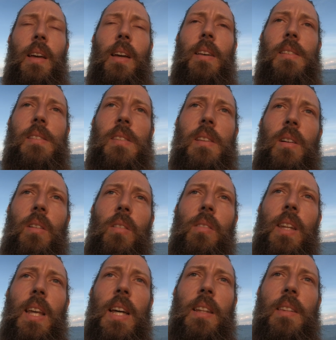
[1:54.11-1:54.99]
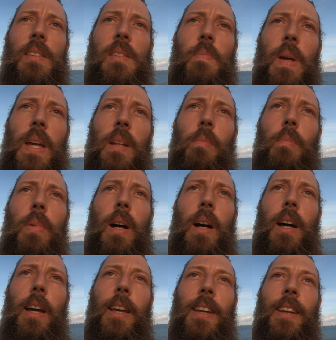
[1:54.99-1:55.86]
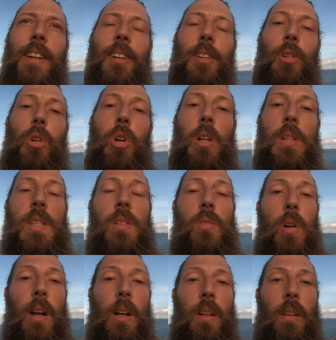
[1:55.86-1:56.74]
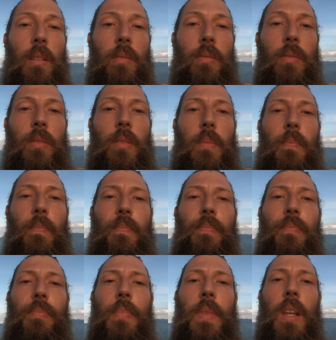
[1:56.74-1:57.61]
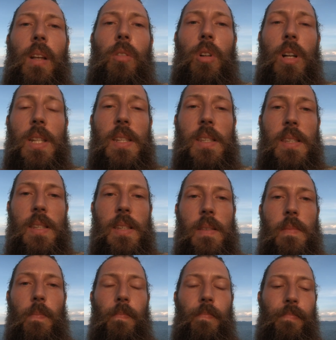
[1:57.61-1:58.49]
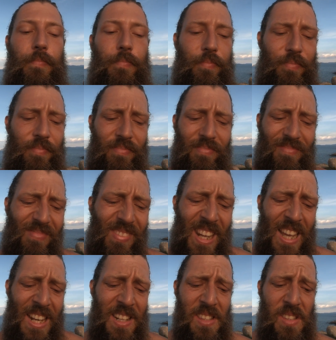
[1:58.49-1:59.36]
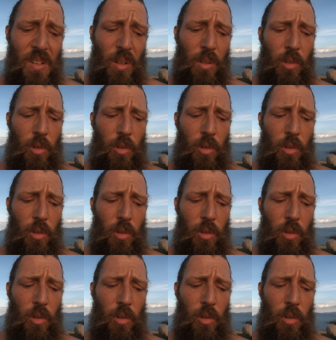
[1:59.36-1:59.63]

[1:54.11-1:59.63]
So that's meant by constructive criticism. And it's not